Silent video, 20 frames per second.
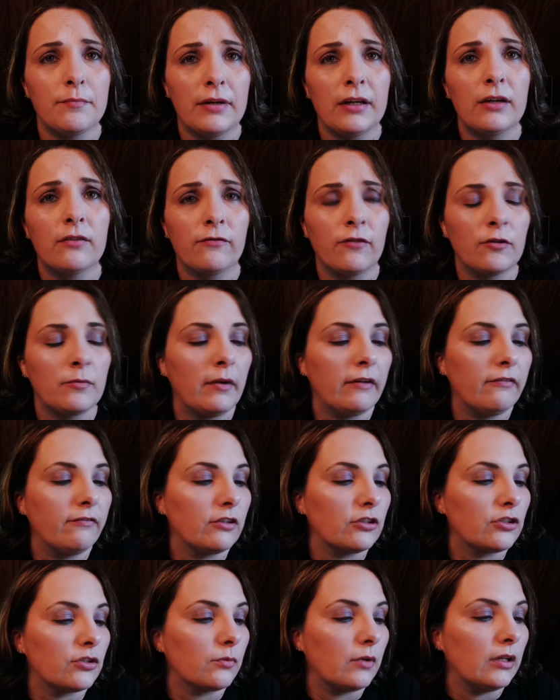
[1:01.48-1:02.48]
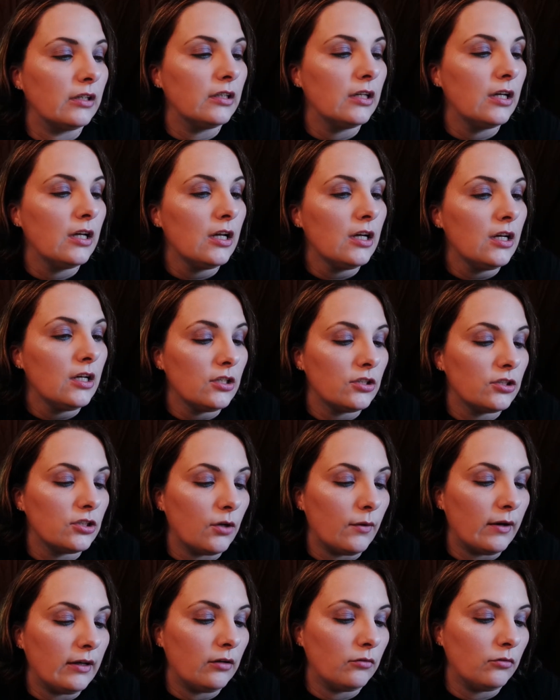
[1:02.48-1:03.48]
pick for my first one.
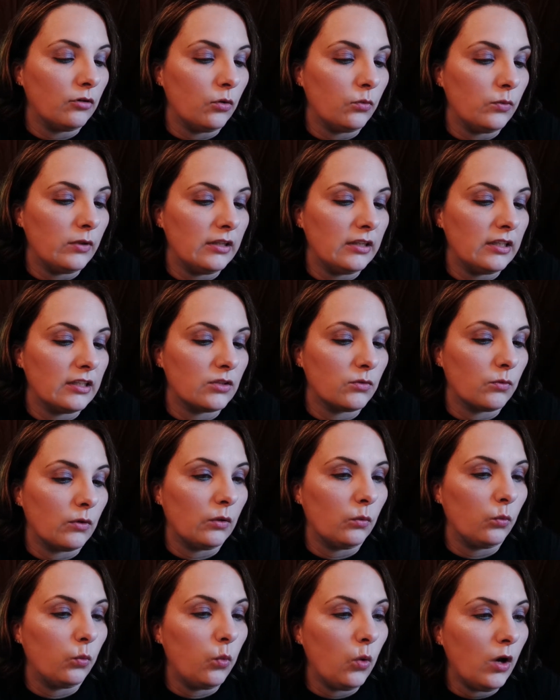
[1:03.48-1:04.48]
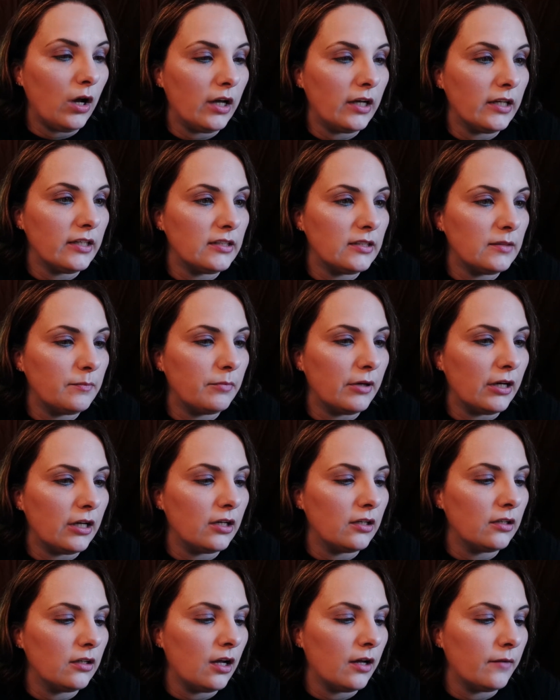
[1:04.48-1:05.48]
So I don't know when this one was,
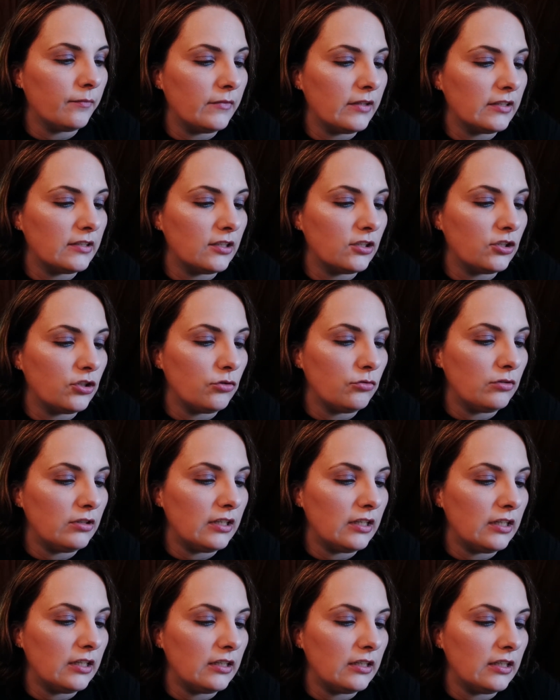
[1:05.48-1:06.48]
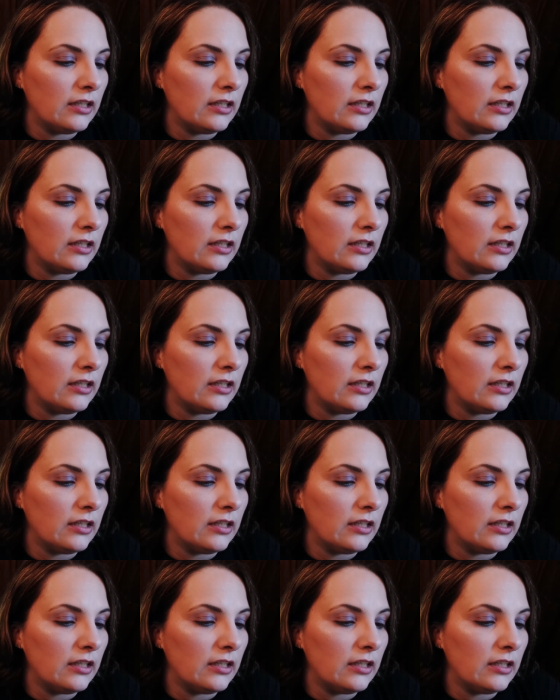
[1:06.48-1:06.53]
but this is who did it.